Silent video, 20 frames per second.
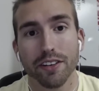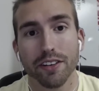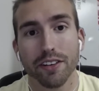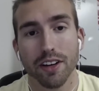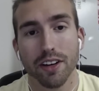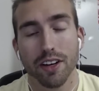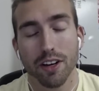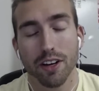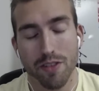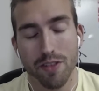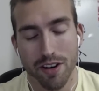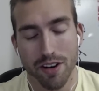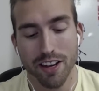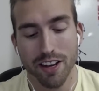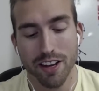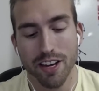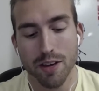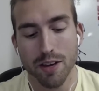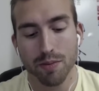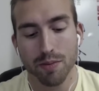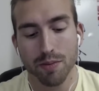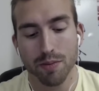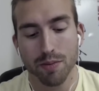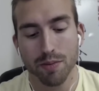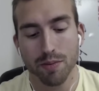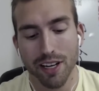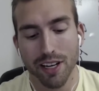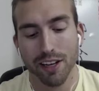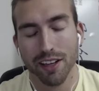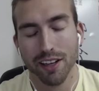where he keeps,
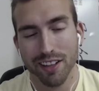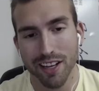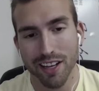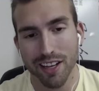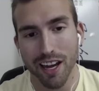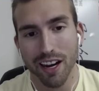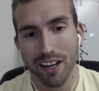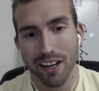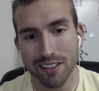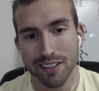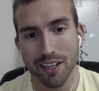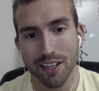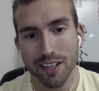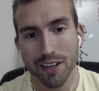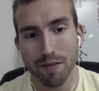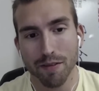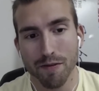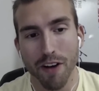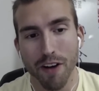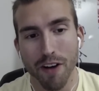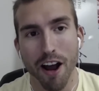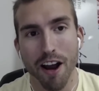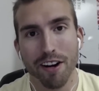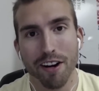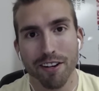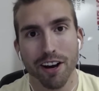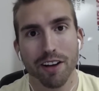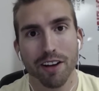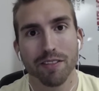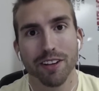like, getting his team fired
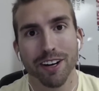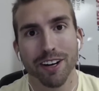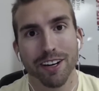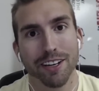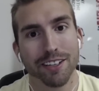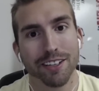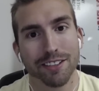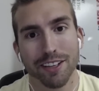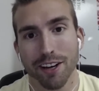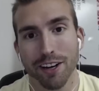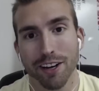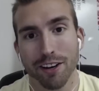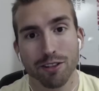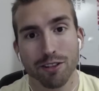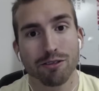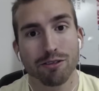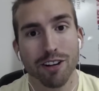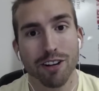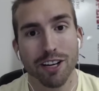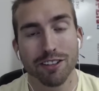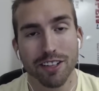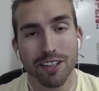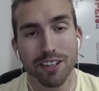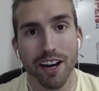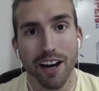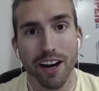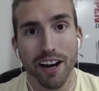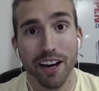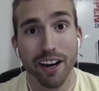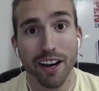up. Like, he's, like, a crazy
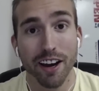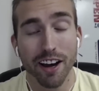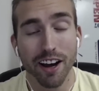guy.